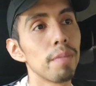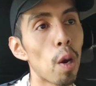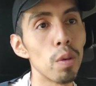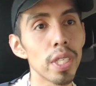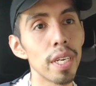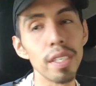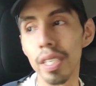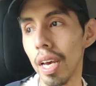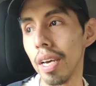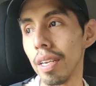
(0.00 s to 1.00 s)
I was kind of
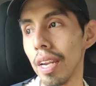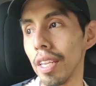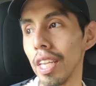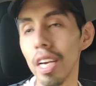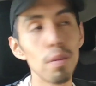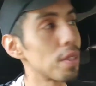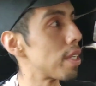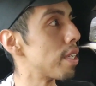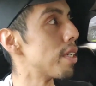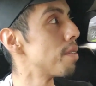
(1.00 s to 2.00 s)
sad. I didn't think I was
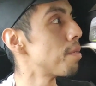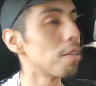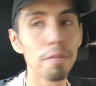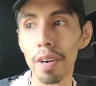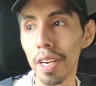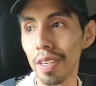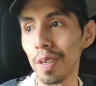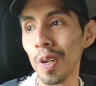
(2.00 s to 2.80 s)
gonna, you know, fight.